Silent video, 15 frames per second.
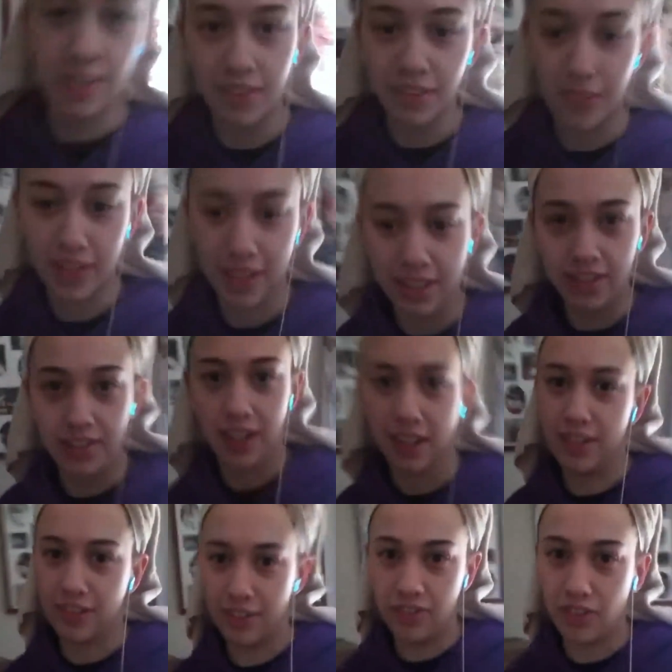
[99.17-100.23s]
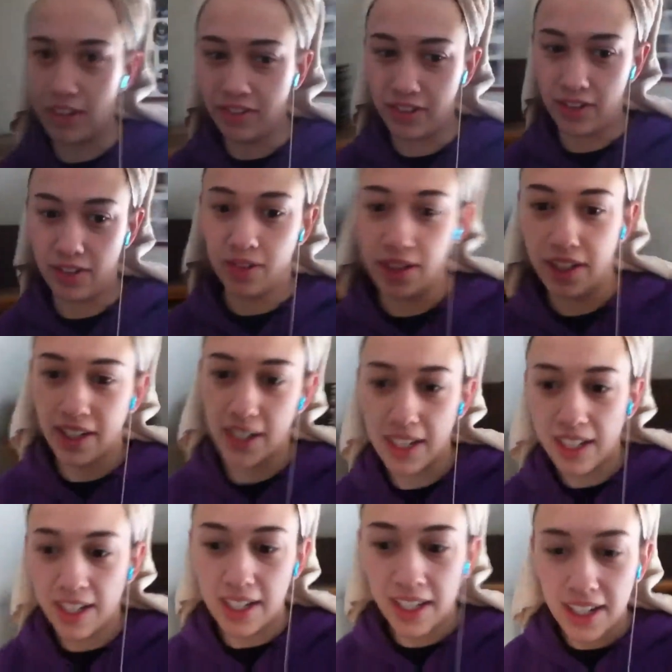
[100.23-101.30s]
what we're going to do. I don't know if I have to go to work.
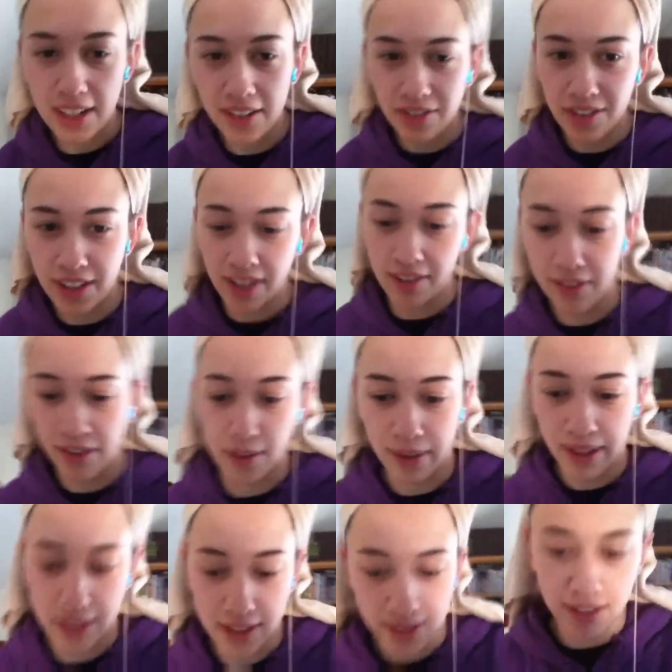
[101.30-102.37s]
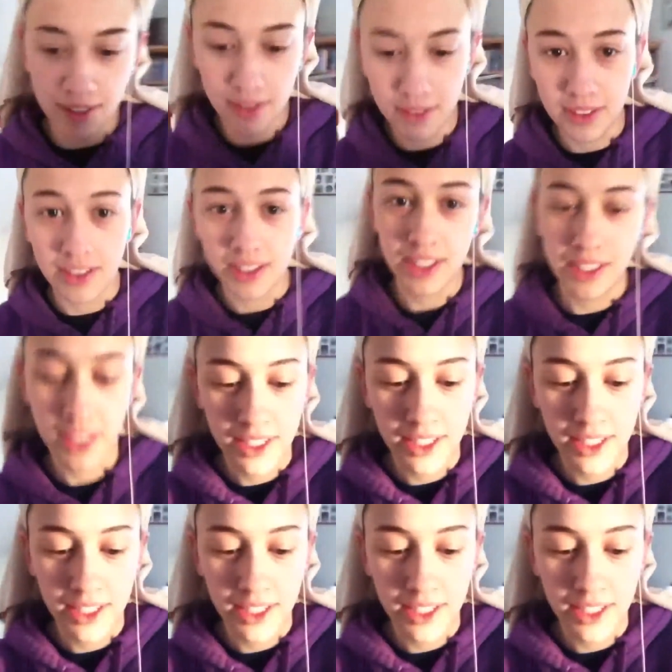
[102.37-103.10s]
I definitely have to go back to school.